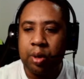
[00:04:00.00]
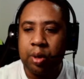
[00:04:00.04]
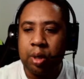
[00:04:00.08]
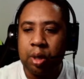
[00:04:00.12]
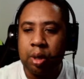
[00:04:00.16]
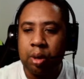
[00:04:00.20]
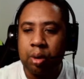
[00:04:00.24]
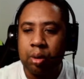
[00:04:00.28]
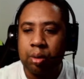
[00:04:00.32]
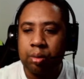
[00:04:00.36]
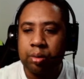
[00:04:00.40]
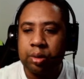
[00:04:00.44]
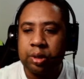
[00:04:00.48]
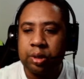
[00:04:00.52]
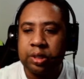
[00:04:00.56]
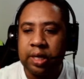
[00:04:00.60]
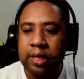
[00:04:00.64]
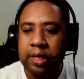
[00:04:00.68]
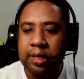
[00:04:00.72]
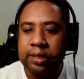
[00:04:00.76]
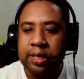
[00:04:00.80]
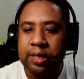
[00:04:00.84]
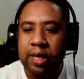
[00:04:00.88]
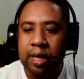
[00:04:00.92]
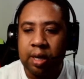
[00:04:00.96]
out, say,
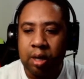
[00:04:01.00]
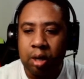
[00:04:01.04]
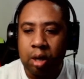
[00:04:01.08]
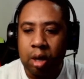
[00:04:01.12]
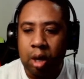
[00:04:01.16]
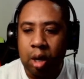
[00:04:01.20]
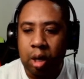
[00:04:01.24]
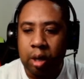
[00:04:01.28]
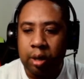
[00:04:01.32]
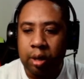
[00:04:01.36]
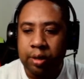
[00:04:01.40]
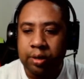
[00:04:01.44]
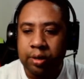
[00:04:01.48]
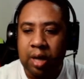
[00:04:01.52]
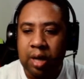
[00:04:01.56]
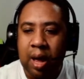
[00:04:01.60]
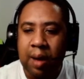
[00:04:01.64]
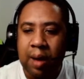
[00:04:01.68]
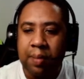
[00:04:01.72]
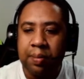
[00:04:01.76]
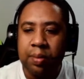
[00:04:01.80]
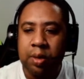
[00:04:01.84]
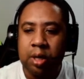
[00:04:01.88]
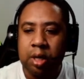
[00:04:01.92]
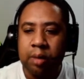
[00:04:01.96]
$10,
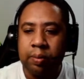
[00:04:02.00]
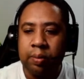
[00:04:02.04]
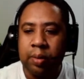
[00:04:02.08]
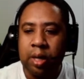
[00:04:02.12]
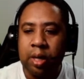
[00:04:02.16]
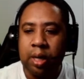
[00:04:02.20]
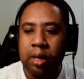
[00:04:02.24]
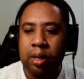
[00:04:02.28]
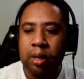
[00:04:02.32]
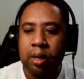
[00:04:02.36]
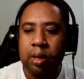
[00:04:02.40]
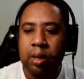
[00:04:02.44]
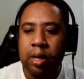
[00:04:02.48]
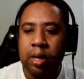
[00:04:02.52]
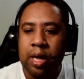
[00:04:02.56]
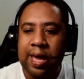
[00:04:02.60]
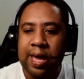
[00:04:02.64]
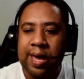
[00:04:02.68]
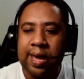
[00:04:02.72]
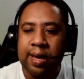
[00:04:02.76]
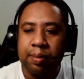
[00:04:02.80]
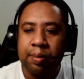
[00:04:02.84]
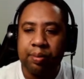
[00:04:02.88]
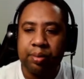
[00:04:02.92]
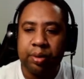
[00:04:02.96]
I'm gonna make
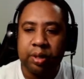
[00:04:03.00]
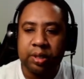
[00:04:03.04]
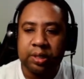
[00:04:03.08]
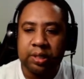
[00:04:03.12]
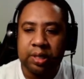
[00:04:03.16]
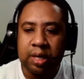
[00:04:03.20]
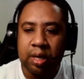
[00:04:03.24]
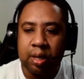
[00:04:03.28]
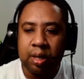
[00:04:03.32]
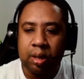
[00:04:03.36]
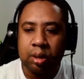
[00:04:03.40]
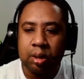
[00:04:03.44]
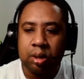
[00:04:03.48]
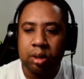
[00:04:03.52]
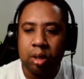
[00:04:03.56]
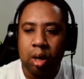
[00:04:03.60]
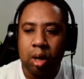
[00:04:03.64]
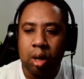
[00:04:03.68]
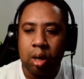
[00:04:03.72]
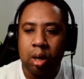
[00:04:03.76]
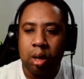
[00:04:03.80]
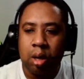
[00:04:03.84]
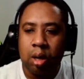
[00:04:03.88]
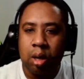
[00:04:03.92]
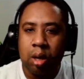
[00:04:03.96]
80%
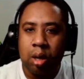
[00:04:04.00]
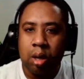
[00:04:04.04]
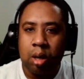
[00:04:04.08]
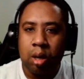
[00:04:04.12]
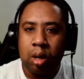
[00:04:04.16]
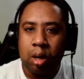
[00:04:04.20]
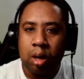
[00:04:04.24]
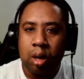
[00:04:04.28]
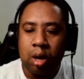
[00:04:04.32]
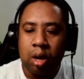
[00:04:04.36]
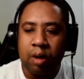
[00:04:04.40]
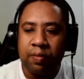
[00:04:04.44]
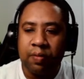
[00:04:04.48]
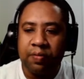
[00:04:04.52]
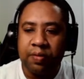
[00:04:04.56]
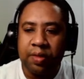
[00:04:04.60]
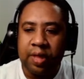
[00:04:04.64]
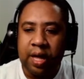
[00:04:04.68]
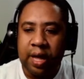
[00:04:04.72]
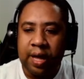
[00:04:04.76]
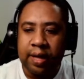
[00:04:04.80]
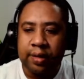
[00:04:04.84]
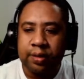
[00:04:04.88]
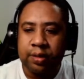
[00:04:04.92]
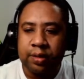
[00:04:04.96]
off
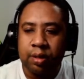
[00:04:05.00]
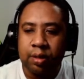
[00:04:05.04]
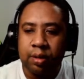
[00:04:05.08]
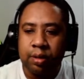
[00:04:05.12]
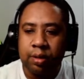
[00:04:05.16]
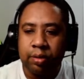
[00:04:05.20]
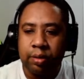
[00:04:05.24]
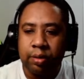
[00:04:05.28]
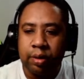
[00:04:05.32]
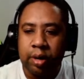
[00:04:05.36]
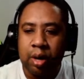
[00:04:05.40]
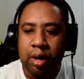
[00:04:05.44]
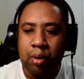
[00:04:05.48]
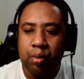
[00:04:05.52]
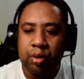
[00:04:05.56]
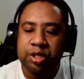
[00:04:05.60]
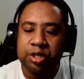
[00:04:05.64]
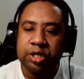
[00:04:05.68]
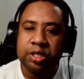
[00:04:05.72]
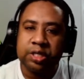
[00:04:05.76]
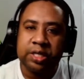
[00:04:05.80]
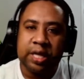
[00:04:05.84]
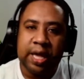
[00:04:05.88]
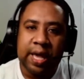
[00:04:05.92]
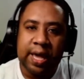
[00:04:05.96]
that, alright, which
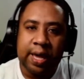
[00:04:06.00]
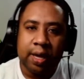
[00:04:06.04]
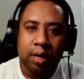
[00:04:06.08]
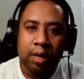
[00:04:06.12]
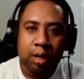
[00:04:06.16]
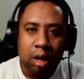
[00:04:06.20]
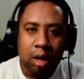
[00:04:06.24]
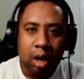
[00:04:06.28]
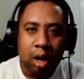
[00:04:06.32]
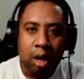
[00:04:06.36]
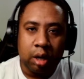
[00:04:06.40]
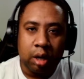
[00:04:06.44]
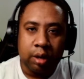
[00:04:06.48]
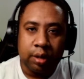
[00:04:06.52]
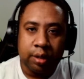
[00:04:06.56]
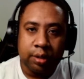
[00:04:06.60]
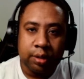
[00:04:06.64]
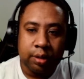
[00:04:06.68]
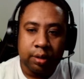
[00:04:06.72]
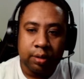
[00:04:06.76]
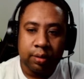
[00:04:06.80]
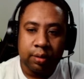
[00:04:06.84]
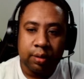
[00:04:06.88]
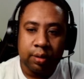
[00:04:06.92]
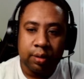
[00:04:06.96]
is $8.
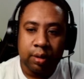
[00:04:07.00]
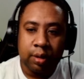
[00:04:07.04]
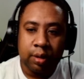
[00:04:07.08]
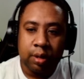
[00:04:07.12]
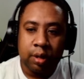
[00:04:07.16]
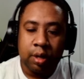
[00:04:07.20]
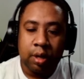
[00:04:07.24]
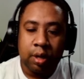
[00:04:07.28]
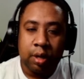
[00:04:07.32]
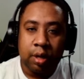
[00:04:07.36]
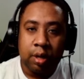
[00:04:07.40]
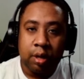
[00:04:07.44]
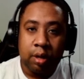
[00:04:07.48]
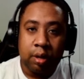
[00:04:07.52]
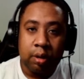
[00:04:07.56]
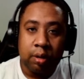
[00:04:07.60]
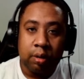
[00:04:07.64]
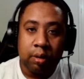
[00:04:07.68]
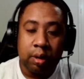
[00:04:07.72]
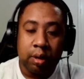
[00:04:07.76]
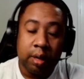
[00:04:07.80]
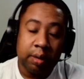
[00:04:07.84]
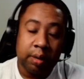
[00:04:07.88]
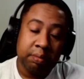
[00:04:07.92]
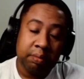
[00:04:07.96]

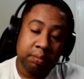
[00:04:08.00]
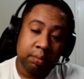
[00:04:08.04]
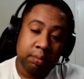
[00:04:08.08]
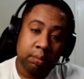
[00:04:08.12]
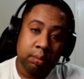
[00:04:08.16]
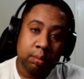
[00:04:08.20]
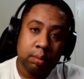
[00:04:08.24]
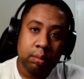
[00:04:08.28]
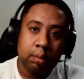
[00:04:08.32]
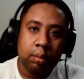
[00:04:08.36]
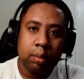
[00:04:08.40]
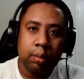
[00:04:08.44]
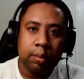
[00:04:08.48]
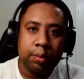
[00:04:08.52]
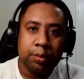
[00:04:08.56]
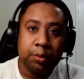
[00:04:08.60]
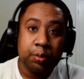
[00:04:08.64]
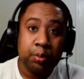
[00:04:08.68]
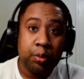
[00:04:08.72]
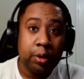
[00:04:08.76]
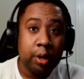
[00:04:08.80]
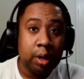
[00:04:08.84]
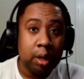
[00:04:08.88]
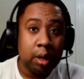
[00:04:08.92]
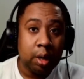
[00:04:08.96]
Alright, it's
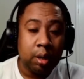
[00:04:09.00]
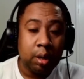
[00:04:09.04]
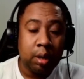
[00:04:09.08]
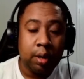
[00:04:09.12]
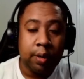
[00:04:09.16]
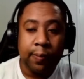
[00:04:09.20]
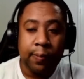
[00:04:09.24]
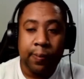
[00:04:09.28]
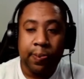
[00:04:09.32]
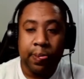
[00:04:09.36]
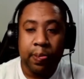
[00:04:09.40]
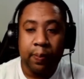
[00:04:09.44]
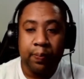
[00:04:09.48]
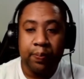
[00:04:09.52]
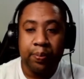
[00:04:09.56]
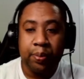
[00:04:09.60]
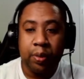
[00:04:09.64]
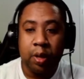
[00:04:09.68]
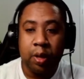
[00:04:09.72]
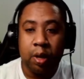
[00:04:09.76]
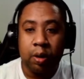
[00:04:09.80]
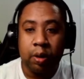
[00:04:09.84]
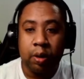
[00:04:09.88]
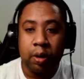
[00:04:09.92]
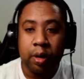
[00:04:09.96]
pretty good.
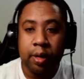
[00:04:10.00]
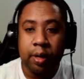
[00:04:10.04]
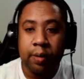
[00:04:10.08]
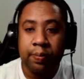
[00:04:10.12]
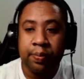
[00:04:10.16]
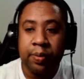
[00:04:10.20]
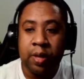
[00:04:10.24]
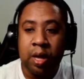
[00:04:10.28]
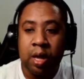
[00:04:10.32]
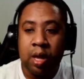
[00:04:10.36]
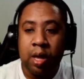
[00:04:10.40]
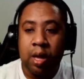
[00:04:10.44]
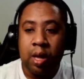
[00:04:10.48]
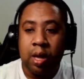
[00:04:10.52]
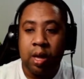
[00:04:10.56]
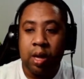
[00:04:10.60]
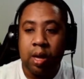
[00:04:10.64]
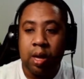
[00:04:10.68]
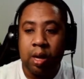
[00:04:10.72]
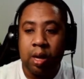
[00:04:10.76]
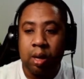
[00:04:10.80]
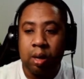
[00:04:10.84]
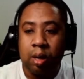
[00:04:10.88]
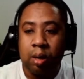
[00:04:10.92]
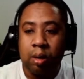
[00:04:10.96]
Alright,
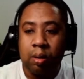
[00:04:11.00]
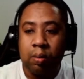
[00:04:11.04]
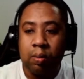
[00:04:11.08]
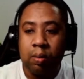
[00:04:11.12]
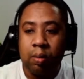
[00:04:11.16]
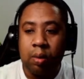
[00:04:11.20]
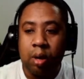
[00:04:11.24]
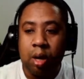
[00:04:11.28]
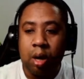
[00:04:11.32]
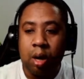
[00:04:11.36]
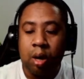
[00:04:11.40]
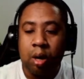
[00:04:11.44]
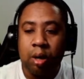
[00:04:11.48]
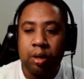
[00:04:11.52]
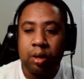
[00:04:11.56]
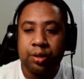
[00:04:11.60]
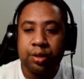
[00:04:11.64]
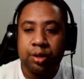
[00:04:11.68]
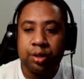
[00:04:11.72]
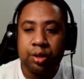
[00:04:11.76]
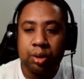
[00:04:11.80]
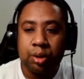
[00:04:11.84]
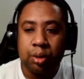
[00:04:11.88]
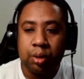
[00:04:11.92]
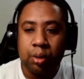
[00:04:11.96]

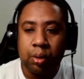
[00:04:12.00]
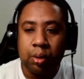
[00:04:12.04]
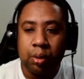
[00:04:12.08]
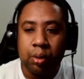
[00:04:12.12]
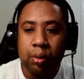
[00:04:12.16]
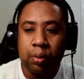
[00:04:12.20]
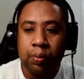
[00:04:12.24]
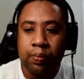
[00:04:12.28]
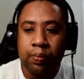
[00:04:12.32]
also